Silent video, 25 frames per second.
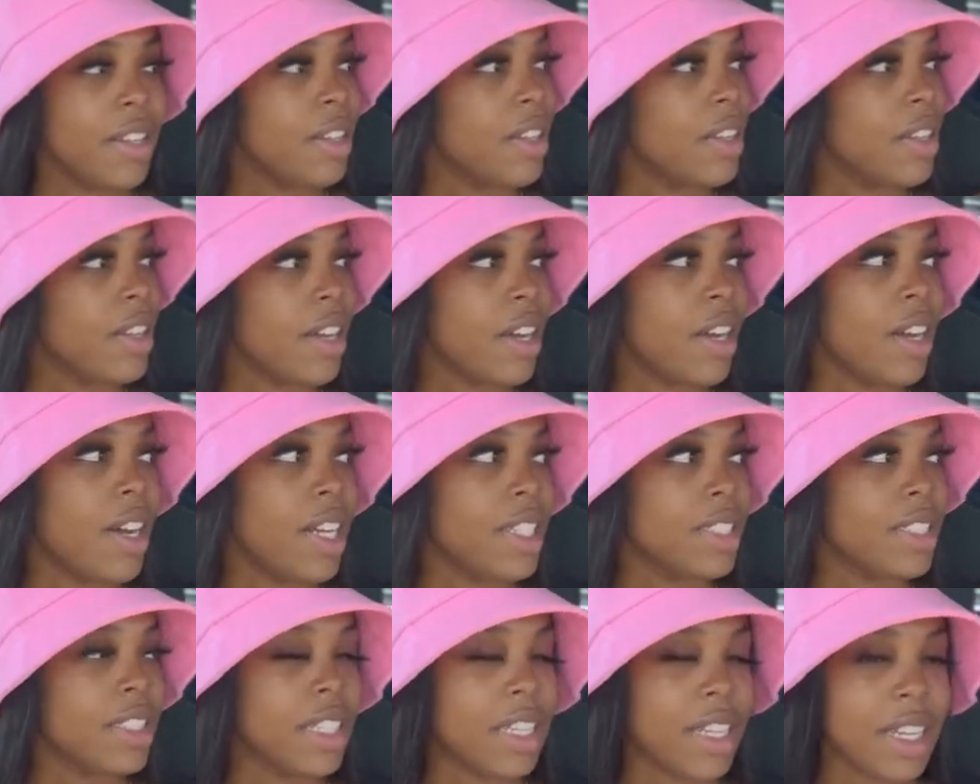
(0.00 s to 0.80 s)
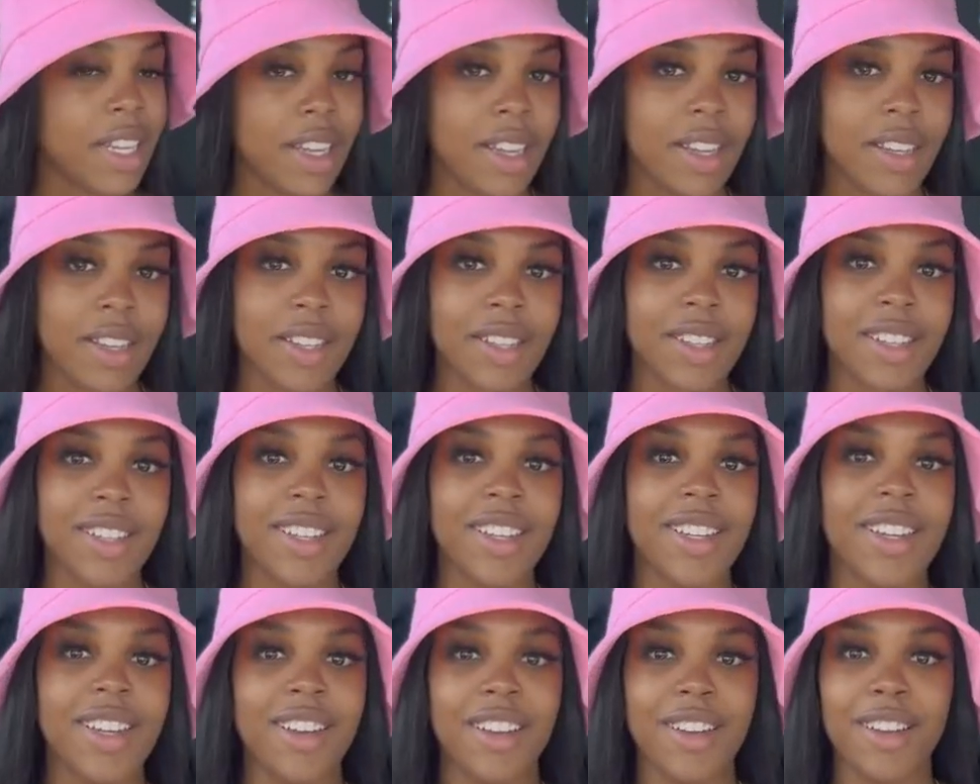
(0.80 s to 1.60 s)
continent.
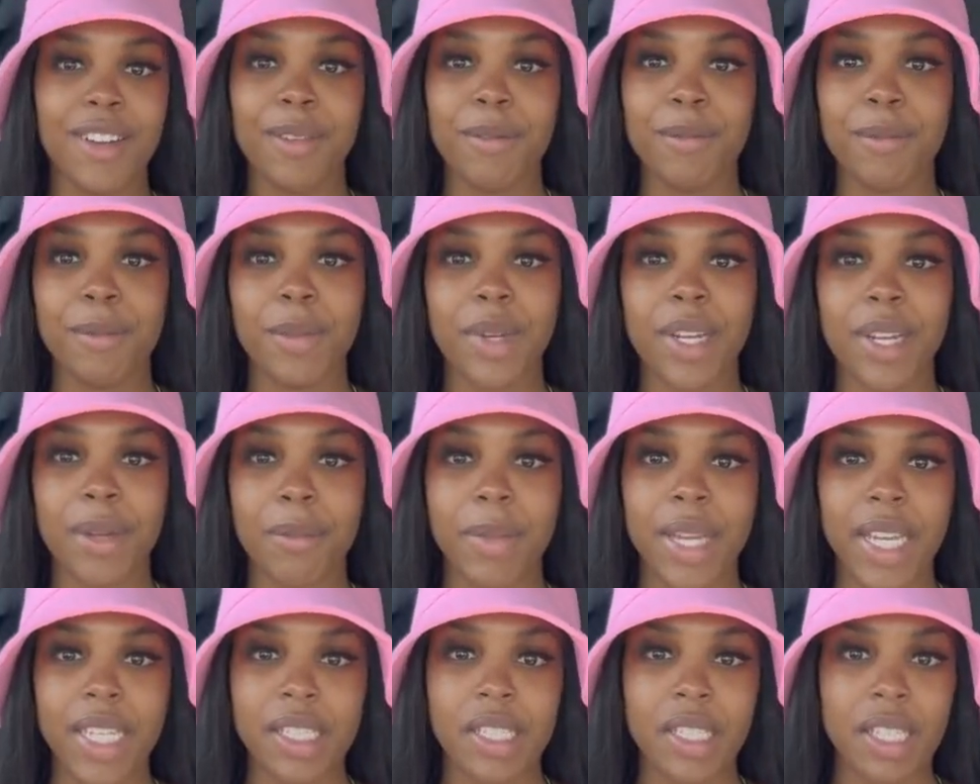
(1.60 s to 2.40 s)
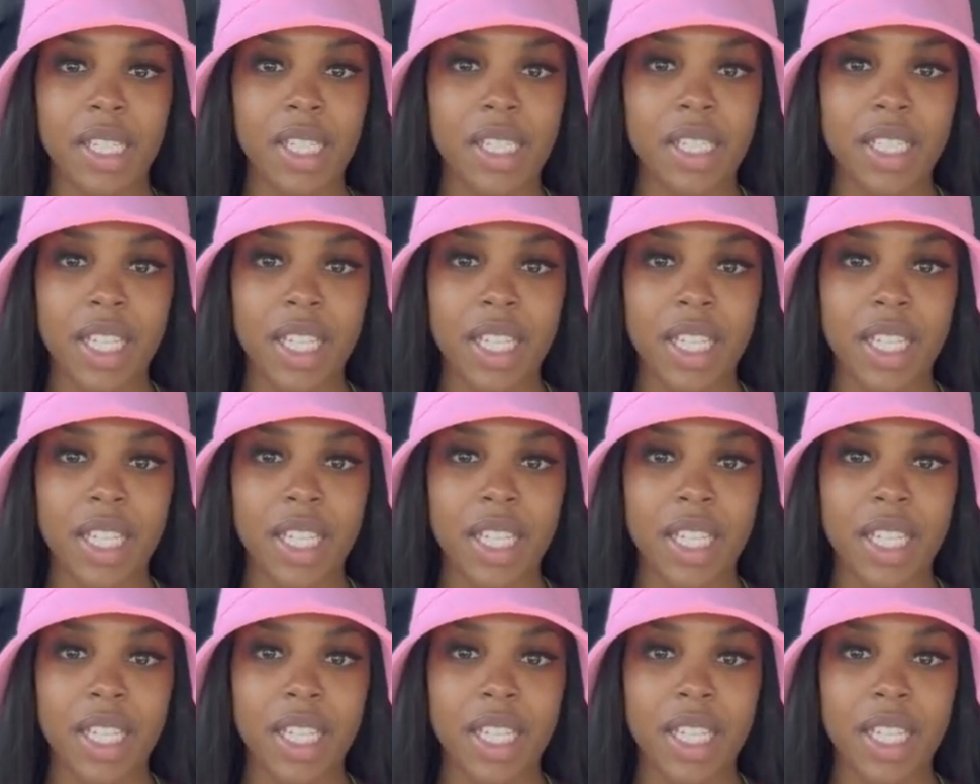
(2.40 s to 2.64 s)
But basically,